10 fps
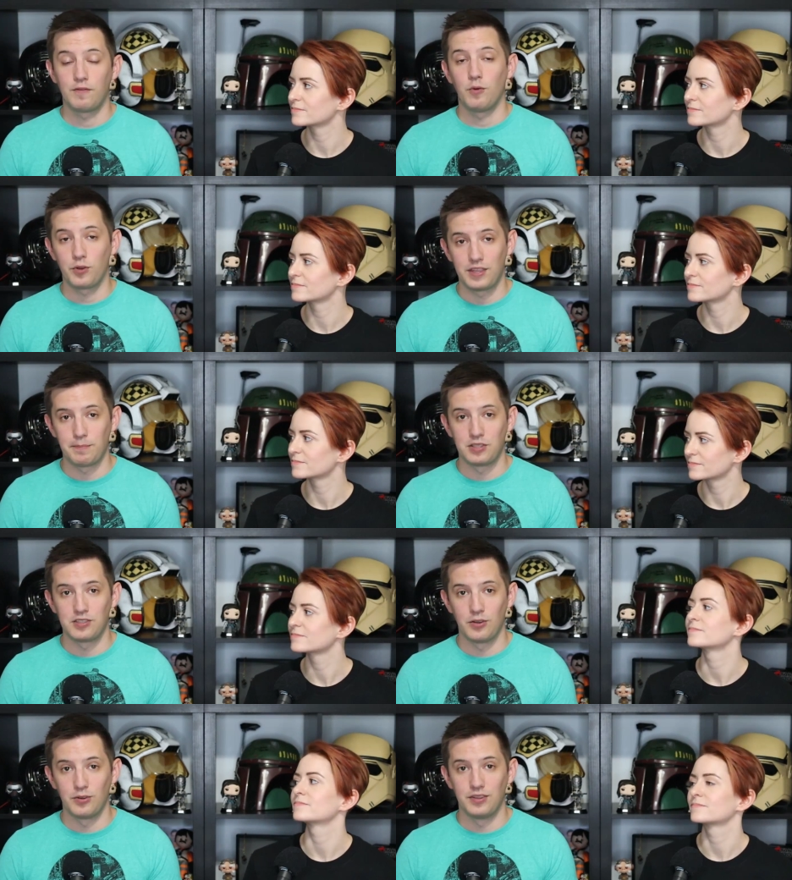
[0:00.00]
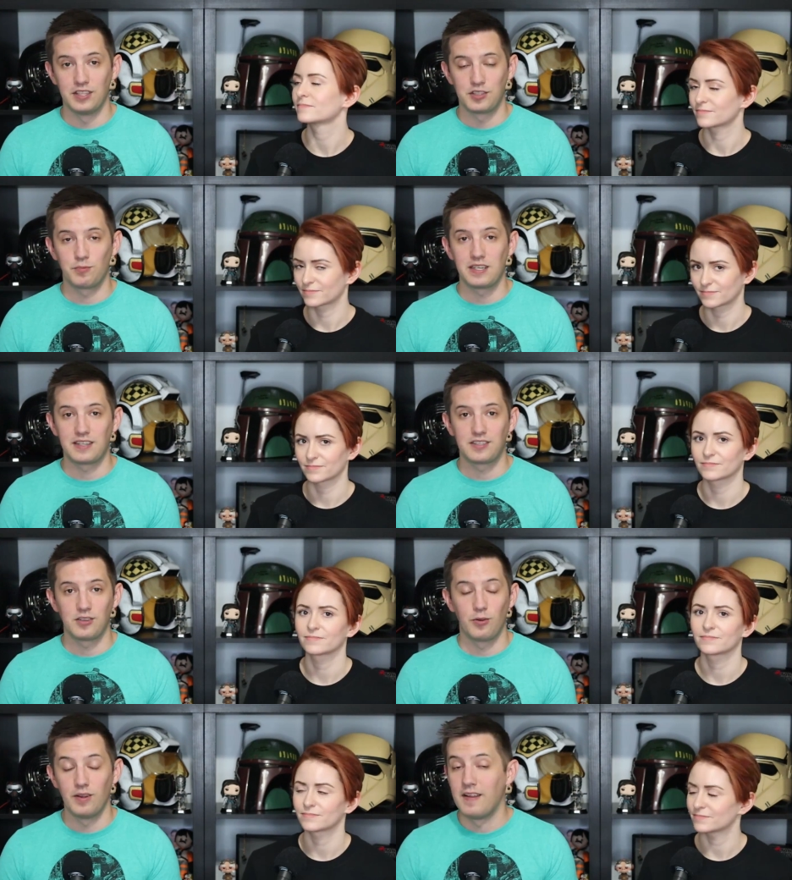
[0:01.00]
Speaker 1: 4th episode this week,
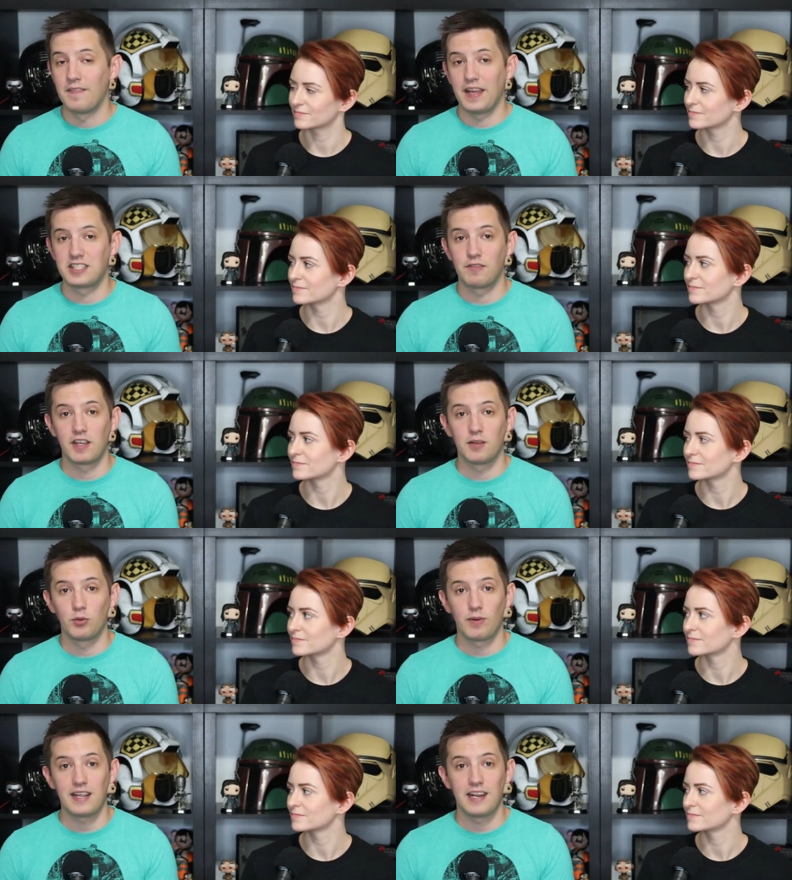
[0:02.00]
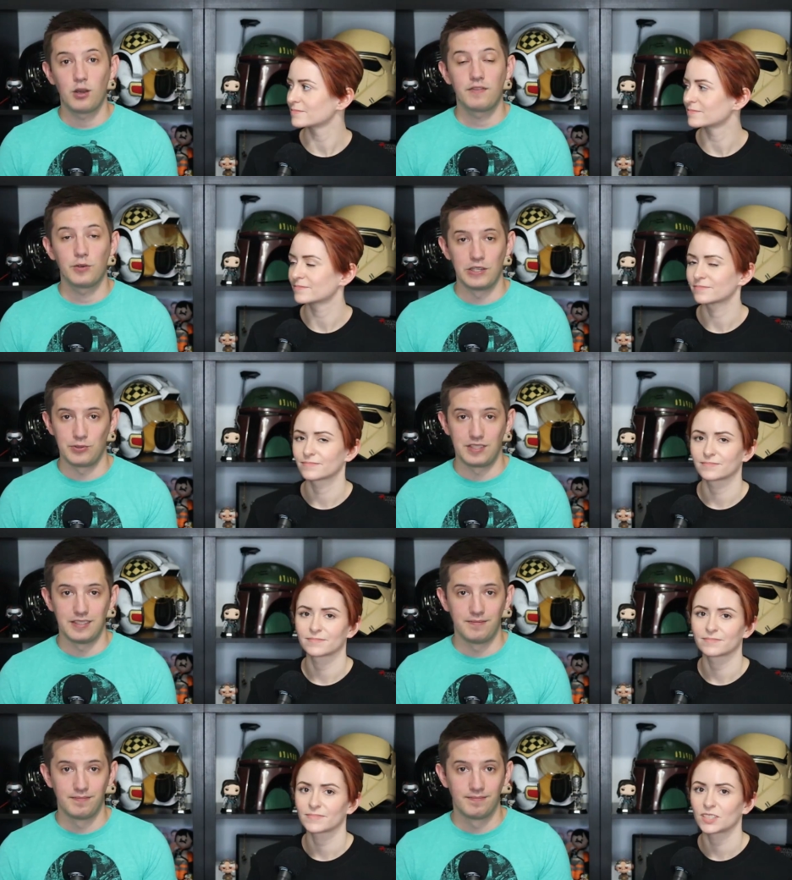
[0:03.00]
so that's available right now if you're
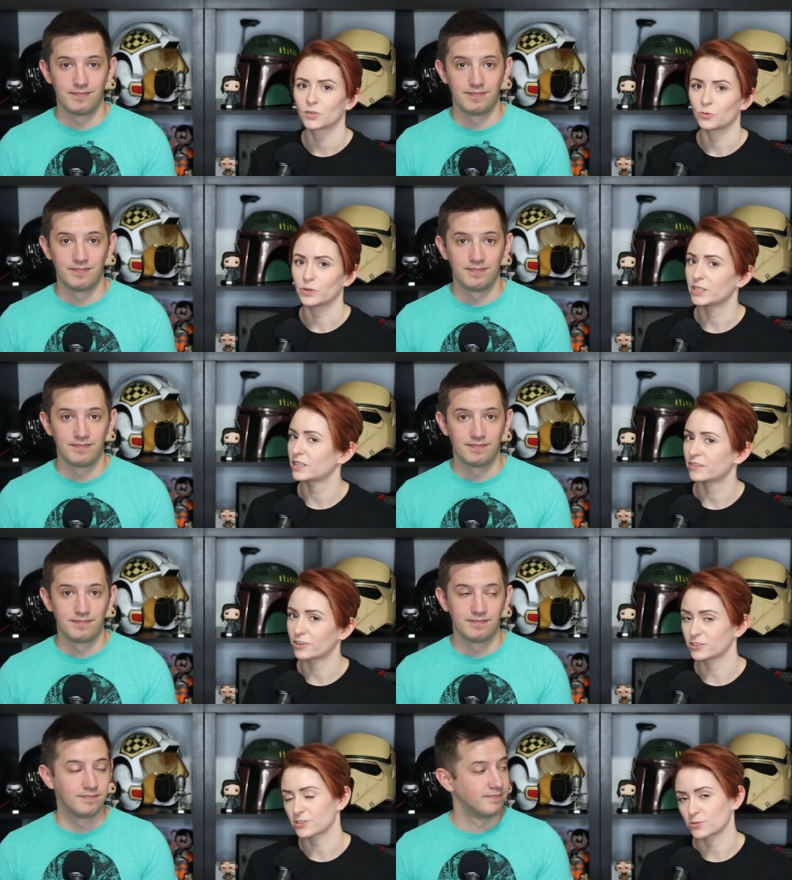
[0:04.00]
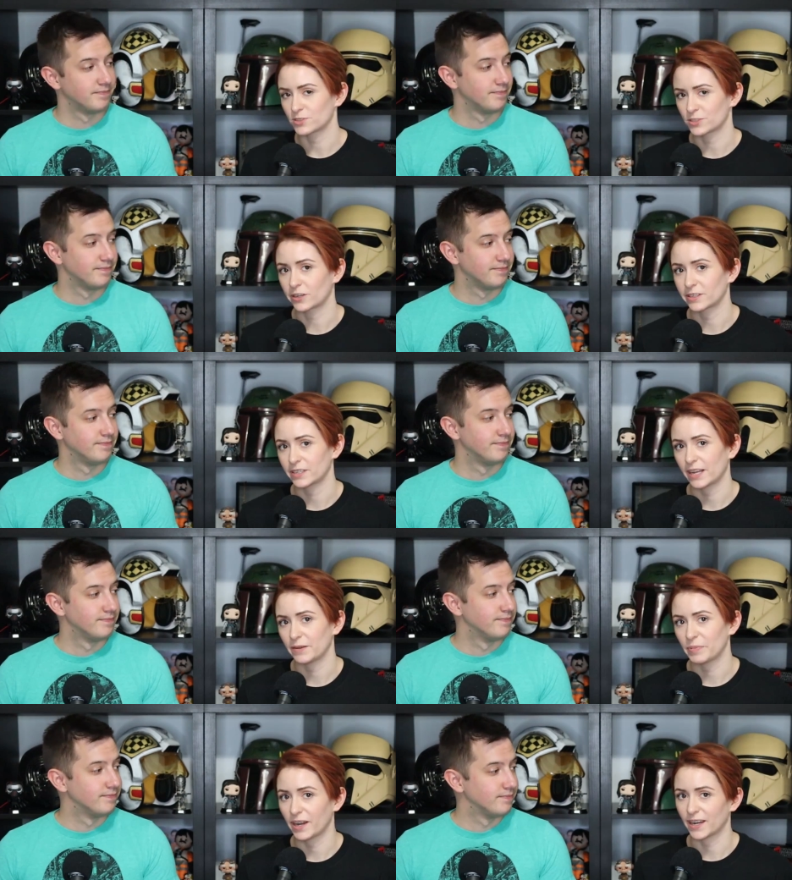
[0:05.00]
interested.
Speaker 2: We have also started
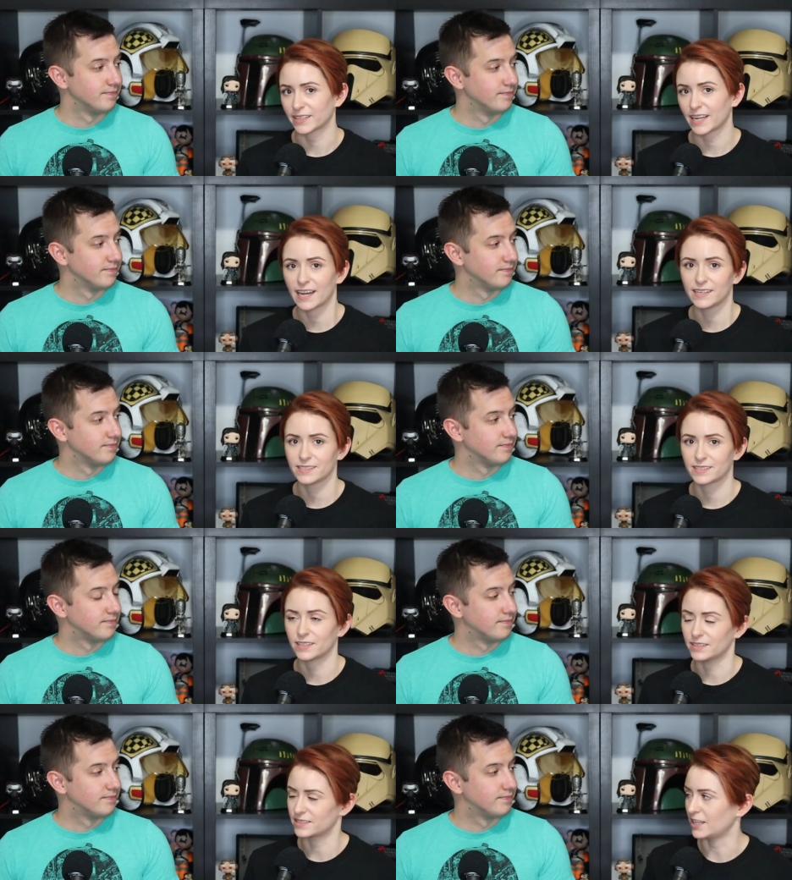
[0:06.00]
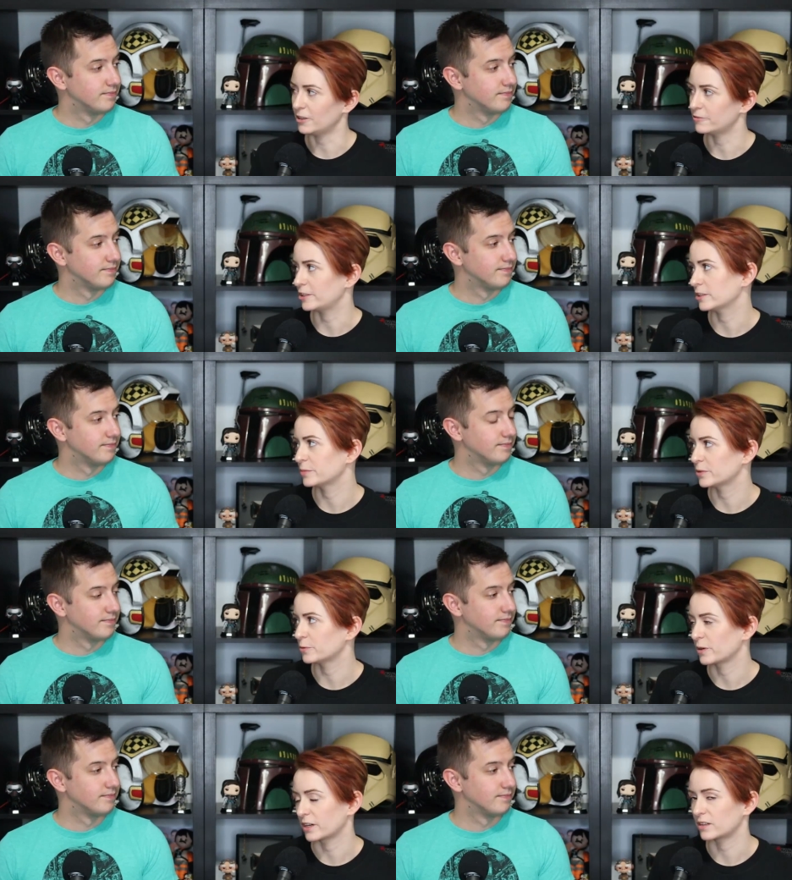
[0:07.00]
a podcast that is now
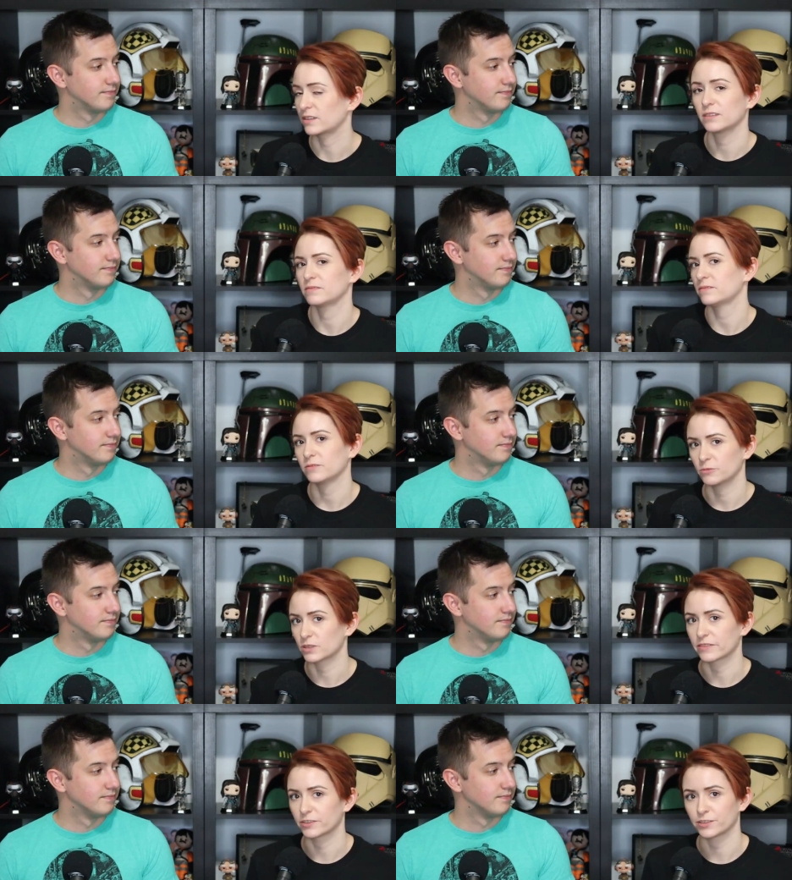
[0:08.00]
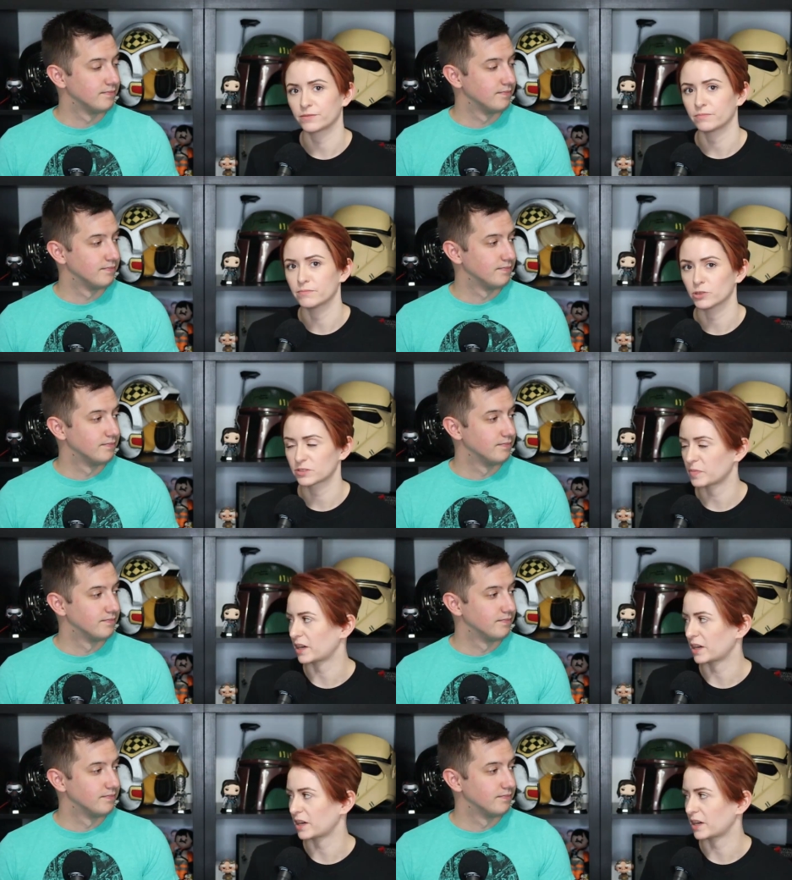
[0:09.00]
available wherever most